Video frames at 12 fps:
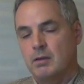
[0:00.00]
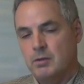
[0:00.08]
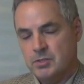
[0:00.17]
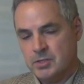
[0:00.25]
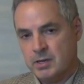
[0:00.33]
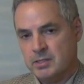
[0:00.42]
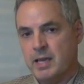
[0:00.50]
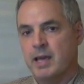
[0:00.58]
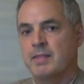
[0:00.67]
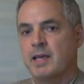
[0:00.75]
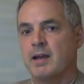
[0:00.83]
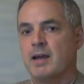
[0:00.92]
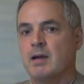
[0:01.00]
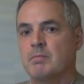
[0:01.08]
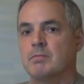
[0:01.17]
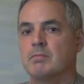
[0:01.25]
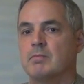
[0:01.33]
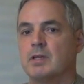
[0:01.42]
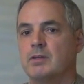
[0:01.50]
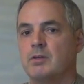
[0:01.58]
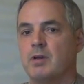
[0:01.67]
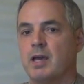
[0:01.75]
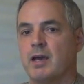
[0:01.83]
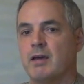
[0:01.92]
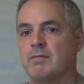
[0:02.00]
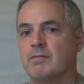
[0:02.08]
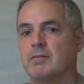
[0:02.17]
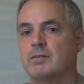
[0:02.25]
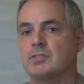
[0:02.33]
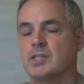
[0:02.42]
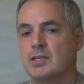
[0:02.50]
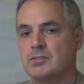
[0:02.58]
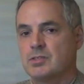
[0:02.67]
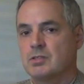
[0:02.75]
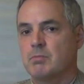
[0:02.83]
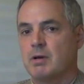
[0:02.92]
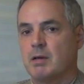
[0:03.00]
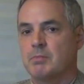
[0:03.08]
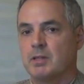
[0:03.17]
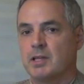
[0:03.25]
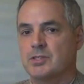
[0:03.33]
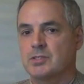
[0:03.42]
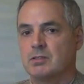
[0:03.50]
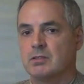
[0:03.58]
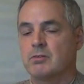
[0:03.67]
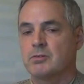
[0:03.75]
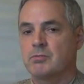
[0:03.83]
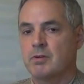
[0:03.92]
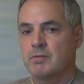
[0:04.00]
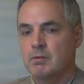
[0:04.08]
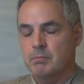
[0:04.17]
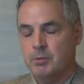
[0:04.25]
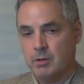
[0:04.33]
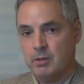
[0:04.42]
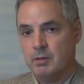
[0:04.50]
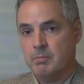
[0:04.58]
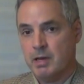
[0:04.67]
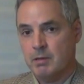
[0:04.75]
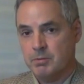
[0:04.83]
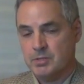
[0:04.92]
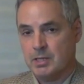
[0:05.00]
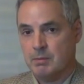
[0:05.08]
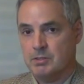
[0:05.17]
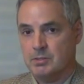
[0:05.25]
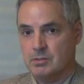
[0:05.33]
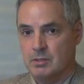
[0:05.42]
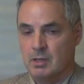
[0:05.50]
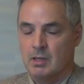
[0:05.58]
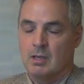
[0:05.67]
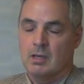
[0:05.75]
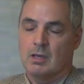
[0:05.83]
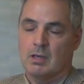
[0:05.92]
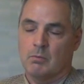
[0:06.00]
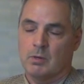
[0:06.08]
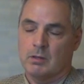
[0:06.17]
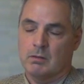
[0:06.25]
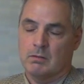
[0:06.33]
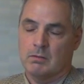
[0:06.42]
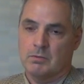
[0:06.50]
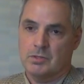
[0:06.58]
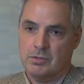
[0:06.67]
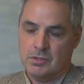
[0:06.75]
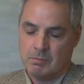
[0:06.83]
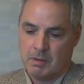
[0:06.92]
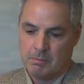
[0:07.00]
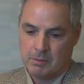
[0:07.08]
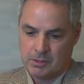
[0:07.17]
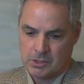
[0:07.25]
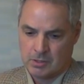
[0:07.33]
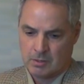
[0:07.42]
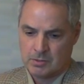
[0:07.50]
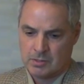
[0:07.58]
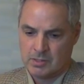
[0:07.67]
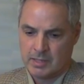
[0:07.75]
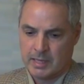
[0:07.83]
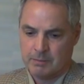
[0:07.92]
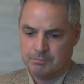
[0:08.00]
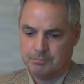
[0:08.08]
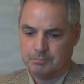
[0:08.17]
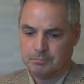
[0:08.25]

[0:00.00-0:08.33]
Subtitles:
You start to add that up, and you have changes in the population that are driven purely by perceptions. And what the research in my book shows is that